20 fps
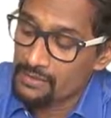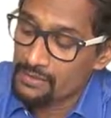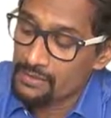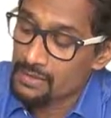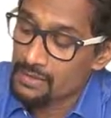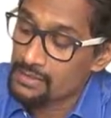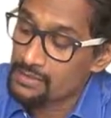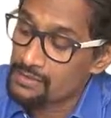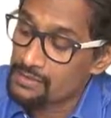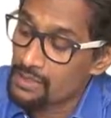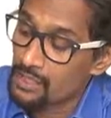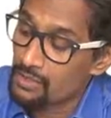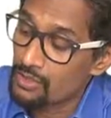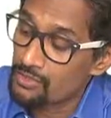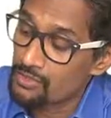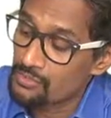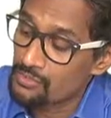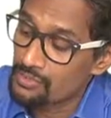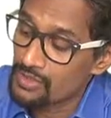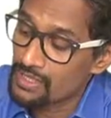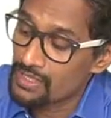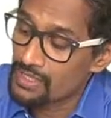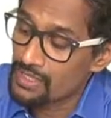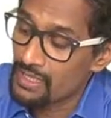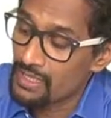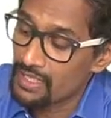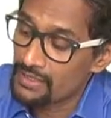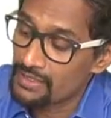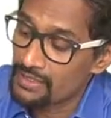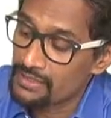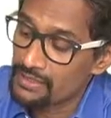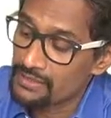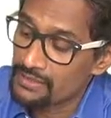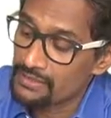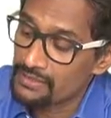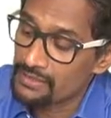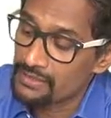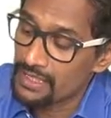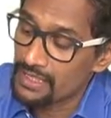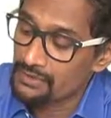Turns out to be one
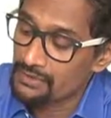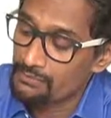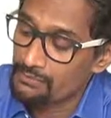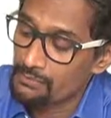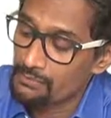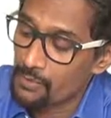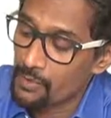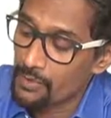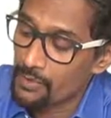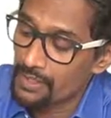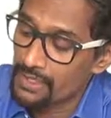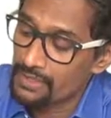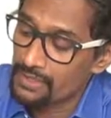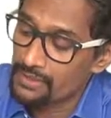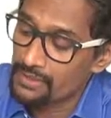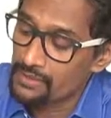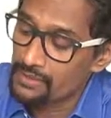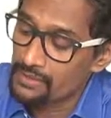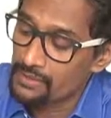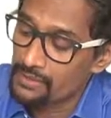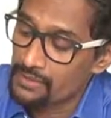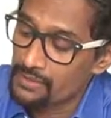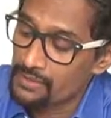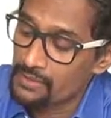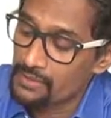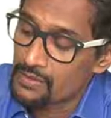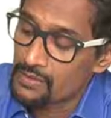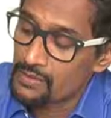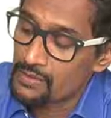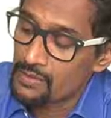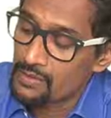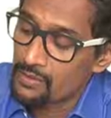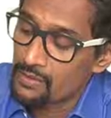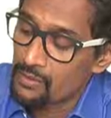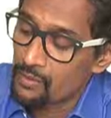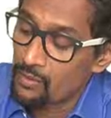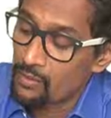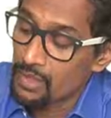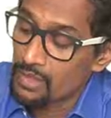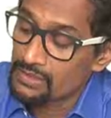hundred ten point
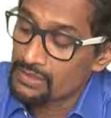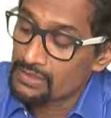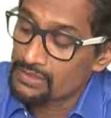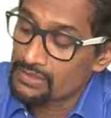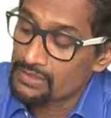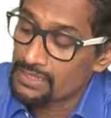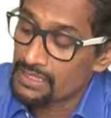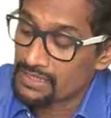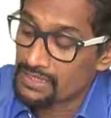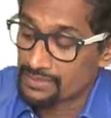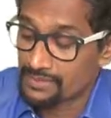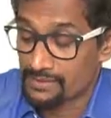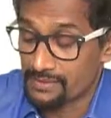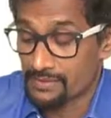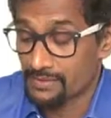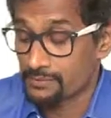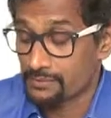one six.